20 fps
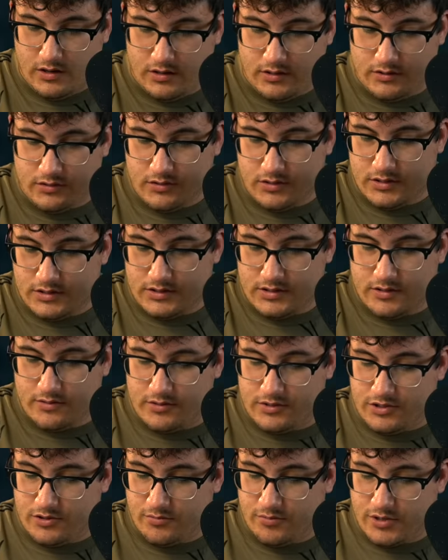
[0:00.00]
So let's see
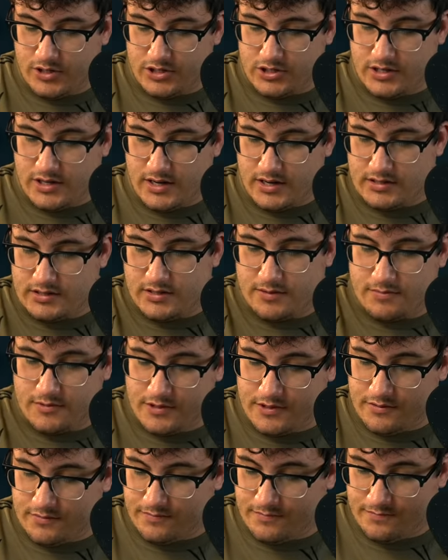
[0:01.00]
what your budget adds up
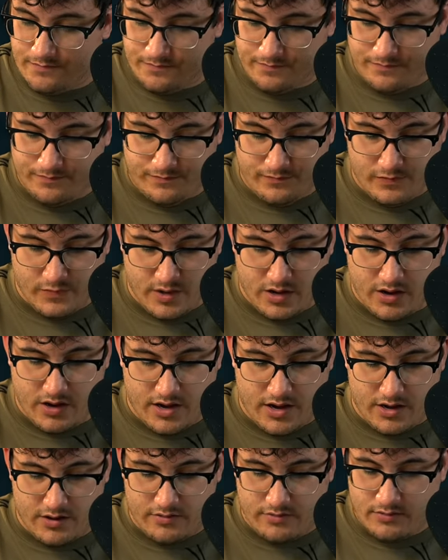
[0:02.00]
to.
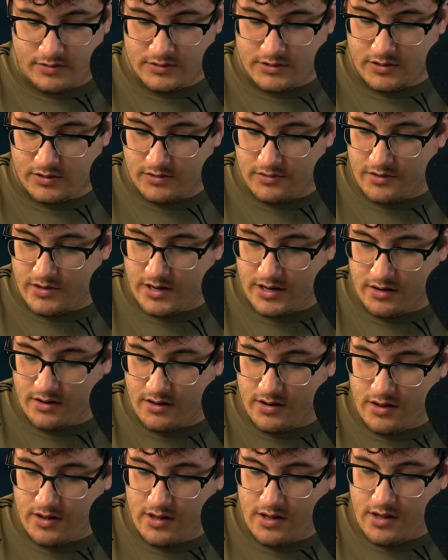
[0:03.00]
Again, let's go through it again.
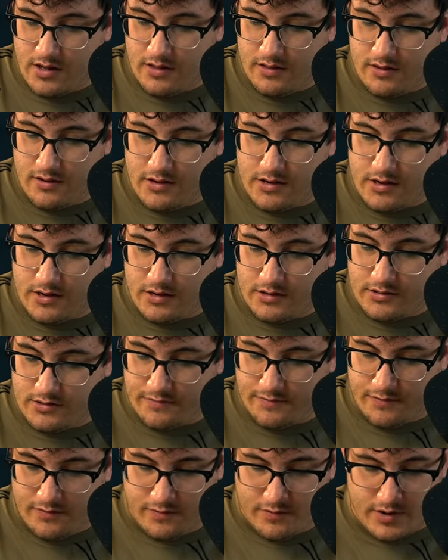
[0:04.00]
thirteen hundred
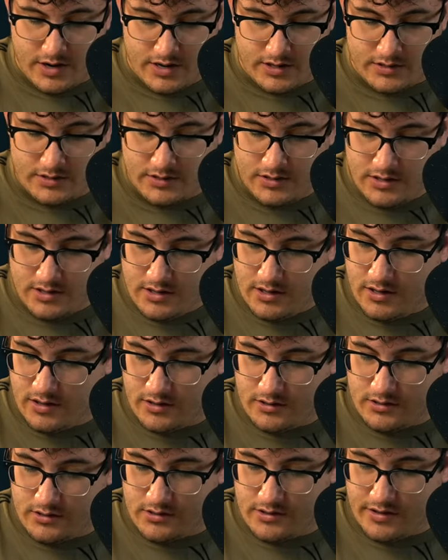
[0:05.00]
dollars for rent,
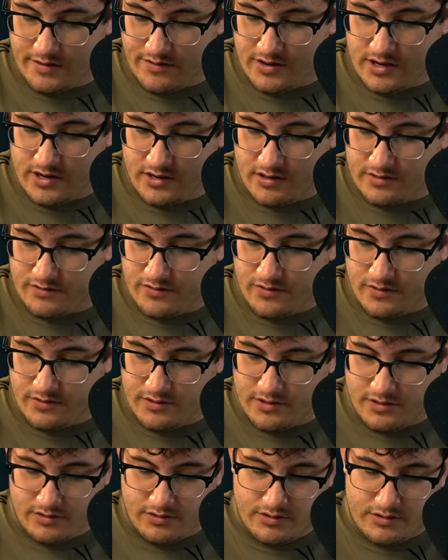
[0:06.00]
one hundred seventy dollars for
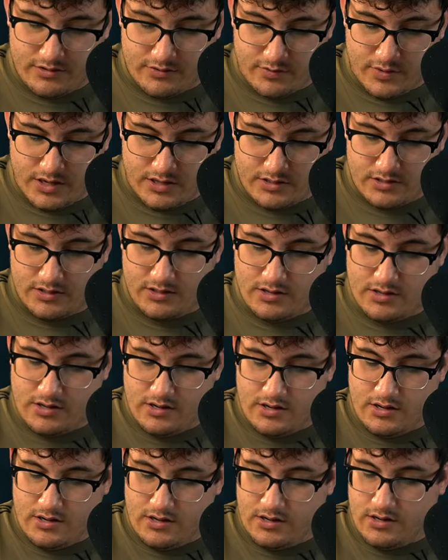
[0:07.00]
utilities and rent,
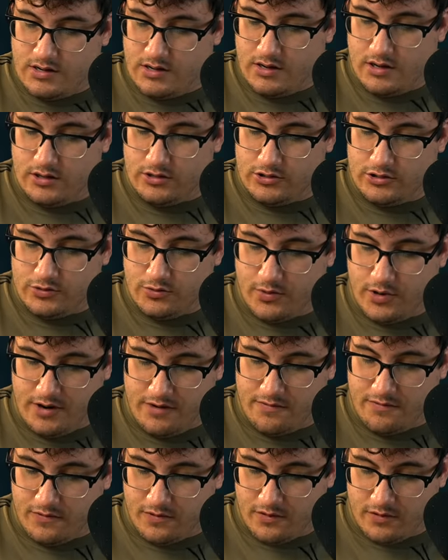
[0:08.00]
one hundred twenty
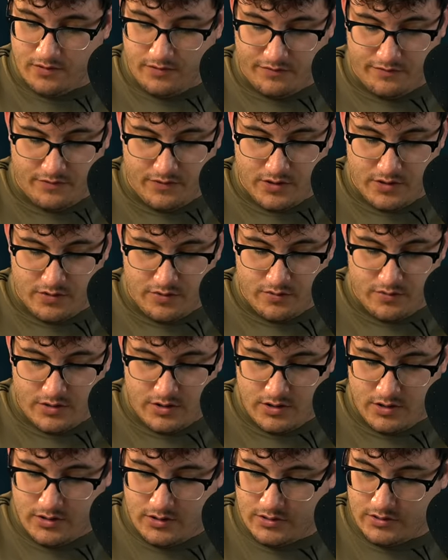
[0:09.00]
dollars for
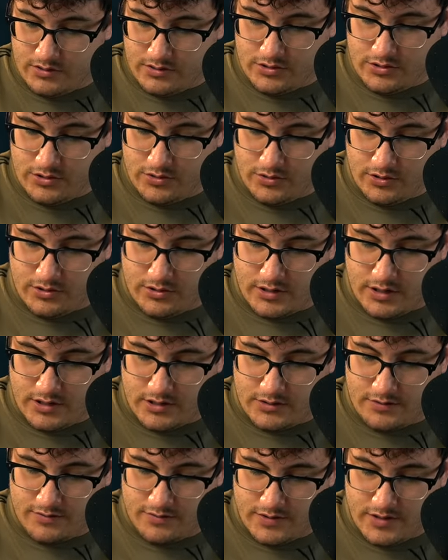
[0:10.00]
phone, two hundred
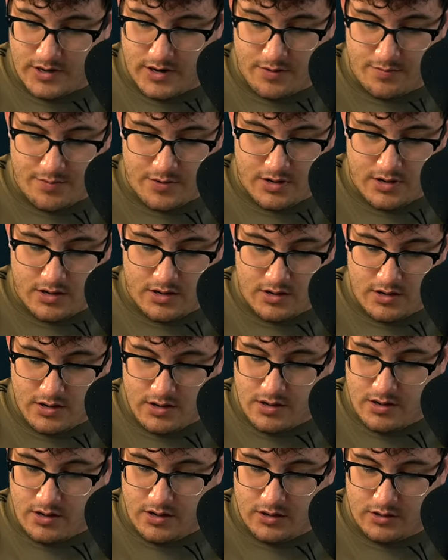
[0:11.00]
dollars for therapy,
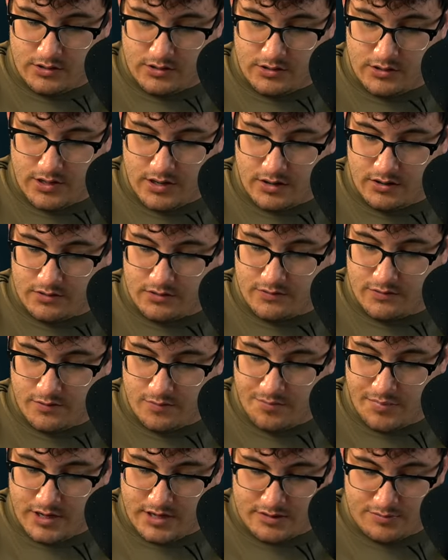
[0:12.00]
one hundred dollars for
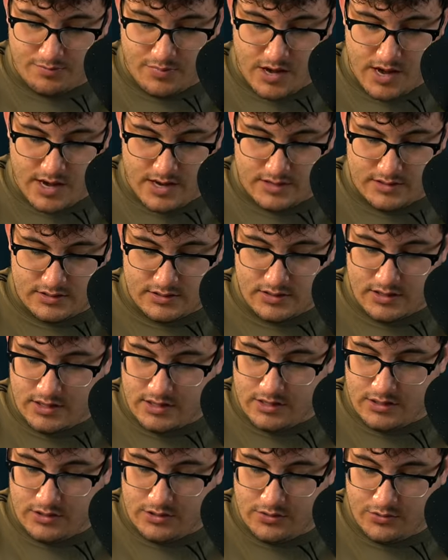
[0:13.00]
bus pass,
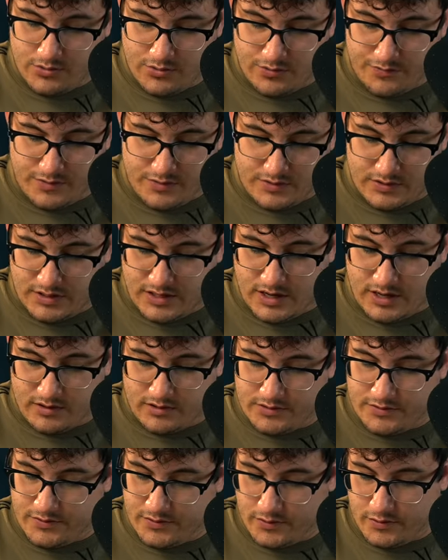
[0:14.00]
two hundred fifty
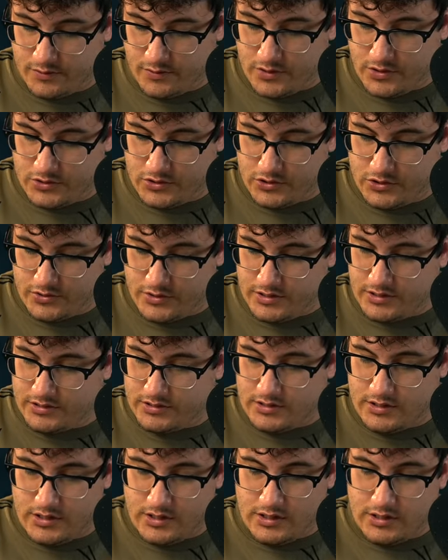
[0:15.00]
dollars for
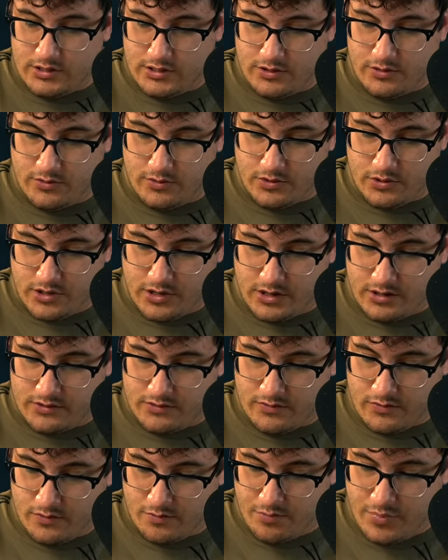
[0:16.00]
groceries, two hundred dollars
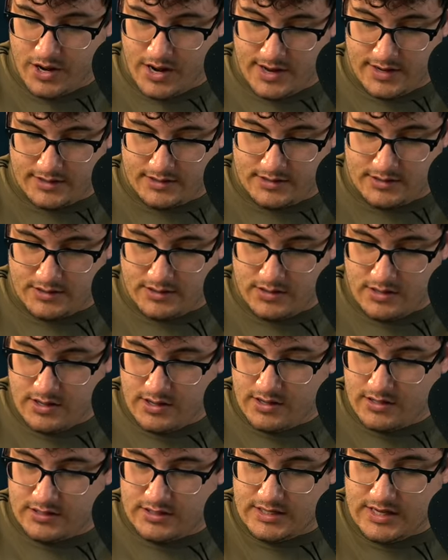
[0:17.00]
for pets,
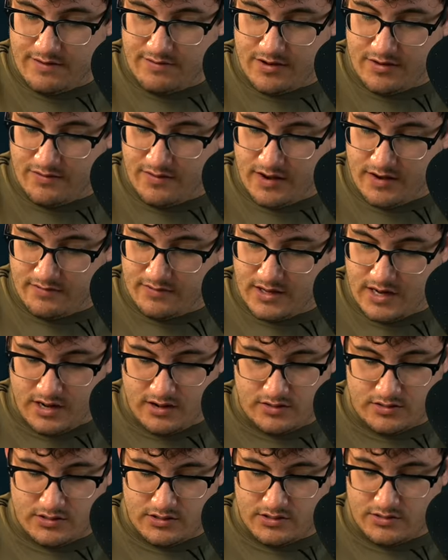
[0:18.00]
seventy-five
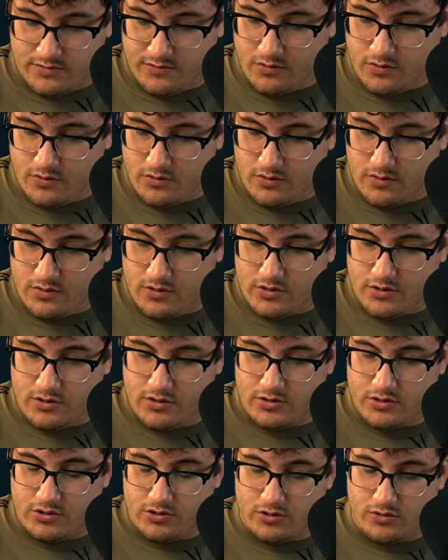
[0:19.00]
dollars
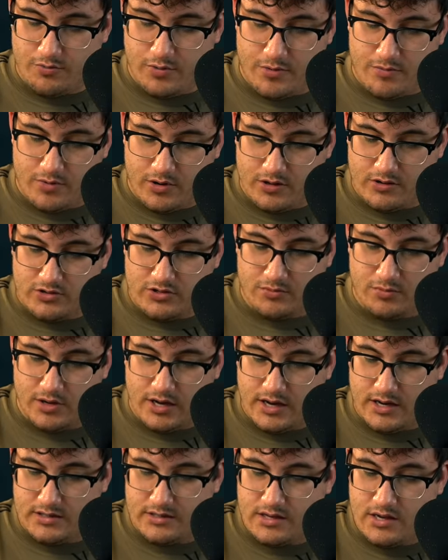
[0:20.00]
for toilet paper, other
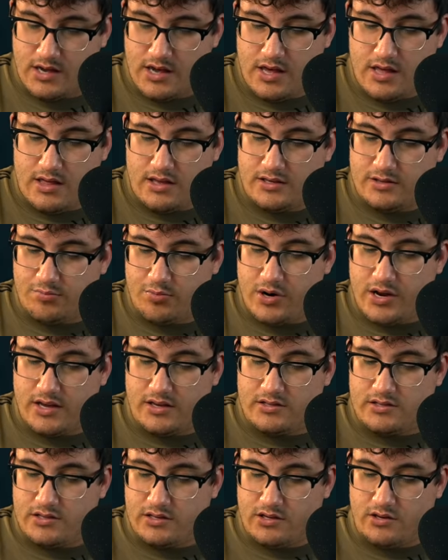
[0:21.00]
supplies. This
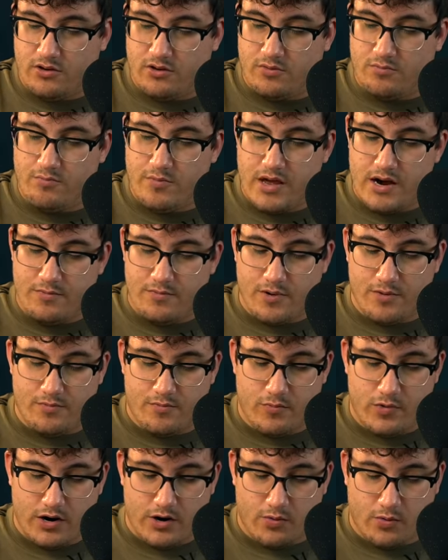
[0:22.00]
brings your minimum
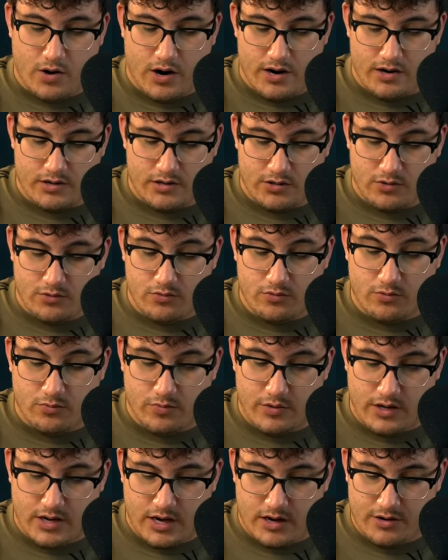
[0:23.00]
required to, ooh,
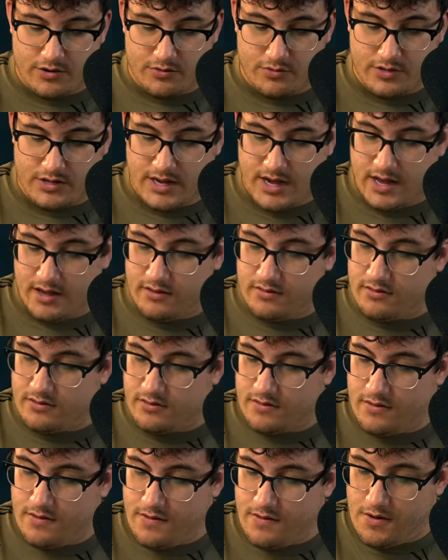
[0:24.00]
we got to do debt,
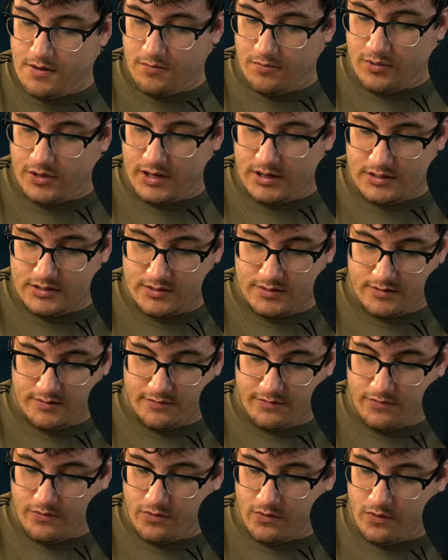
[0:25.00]
plus
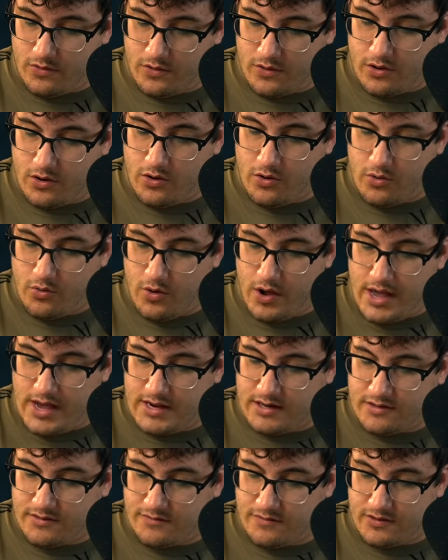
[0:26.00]
four oh
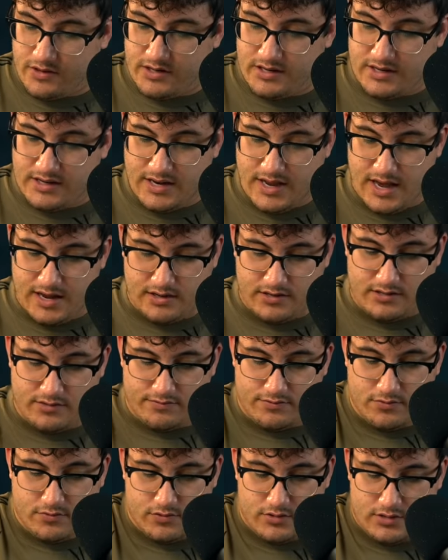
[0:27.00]
eight for debt,
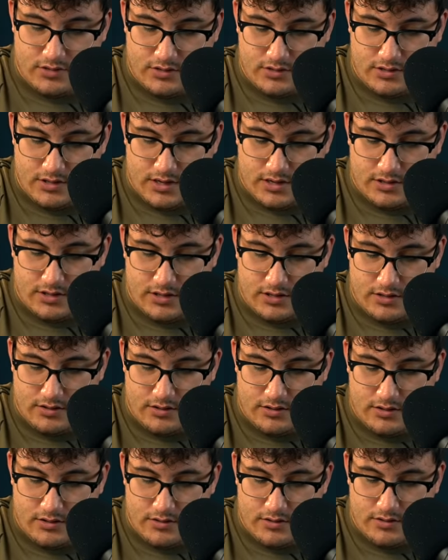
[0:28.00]
of course. Add that
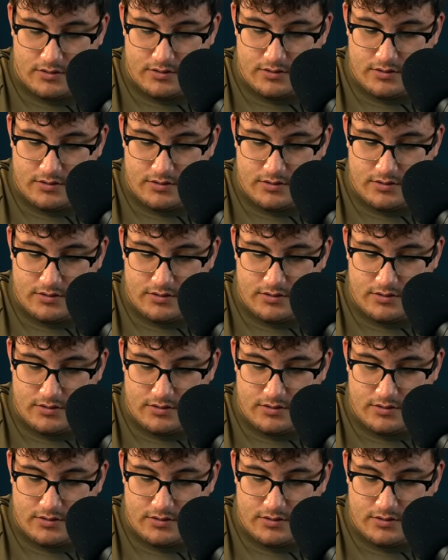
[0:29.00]
in there.